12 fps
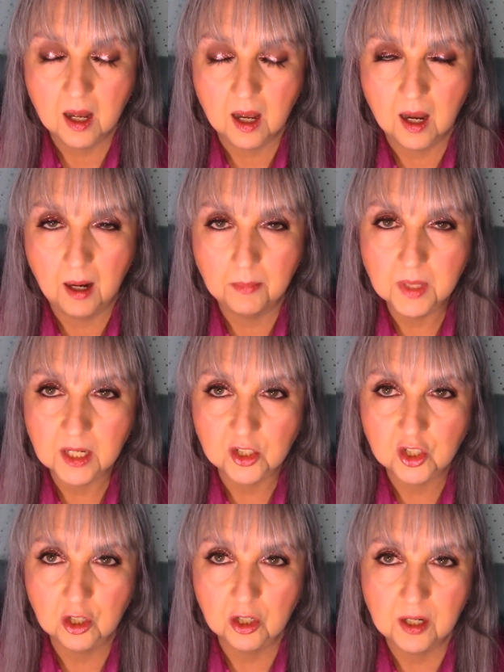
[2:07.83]
I'm not
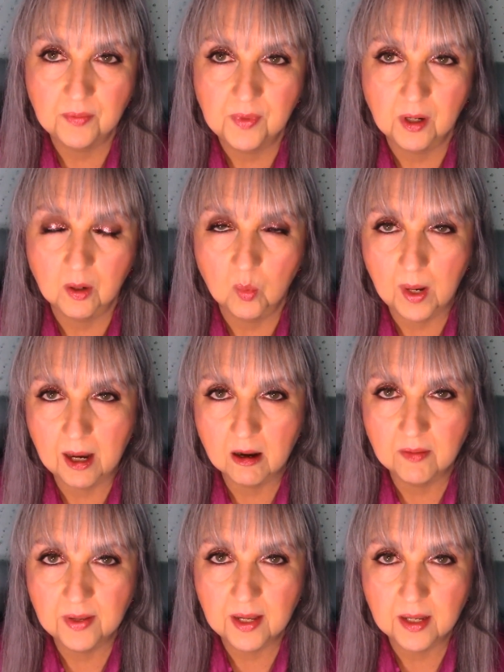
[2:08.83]
sure if they're aware
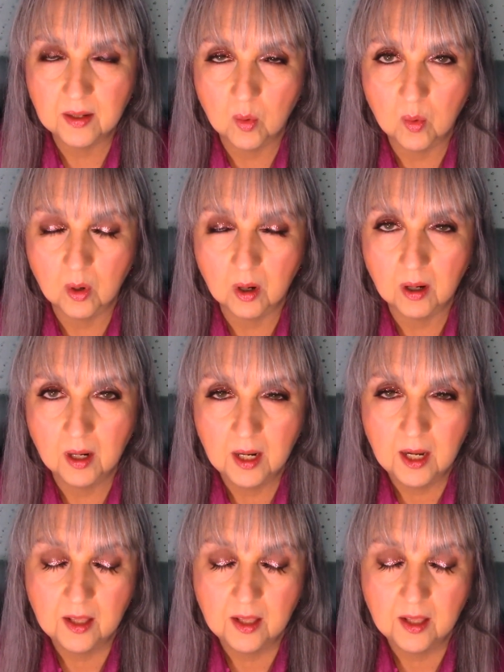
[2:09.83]
of it or